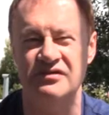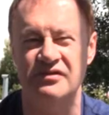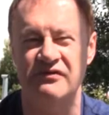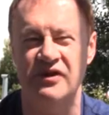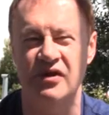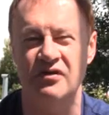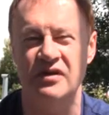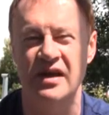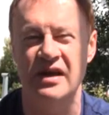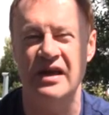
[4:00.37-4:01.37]
their phone.
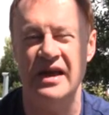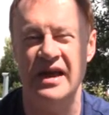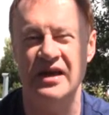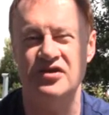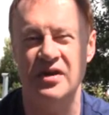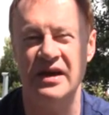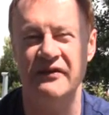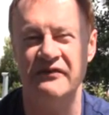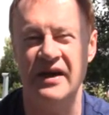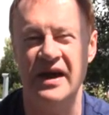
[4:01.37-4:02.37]
And try to
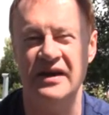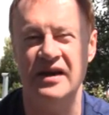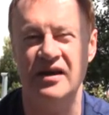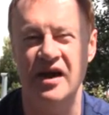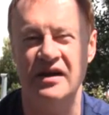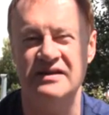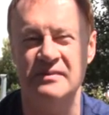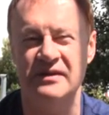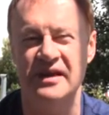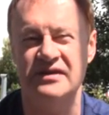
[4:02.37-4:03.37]
find a
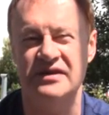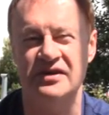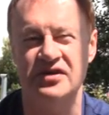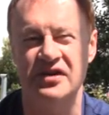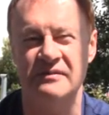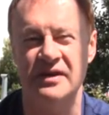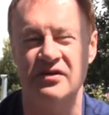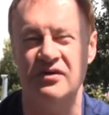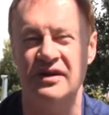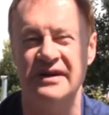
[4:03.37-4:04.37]
locksmith that's legitimate
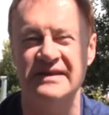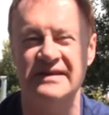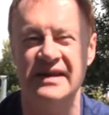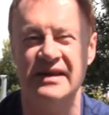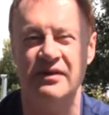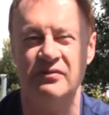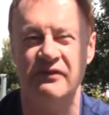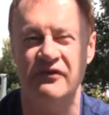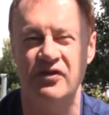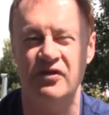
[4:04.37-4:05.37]
or at least get a
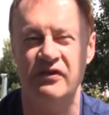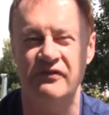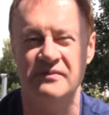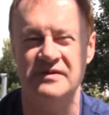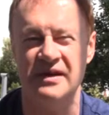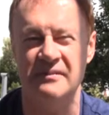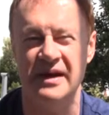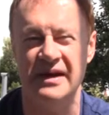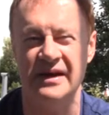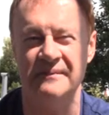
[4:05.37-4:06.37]
referral from
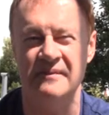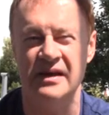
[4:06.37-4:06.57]
somebody.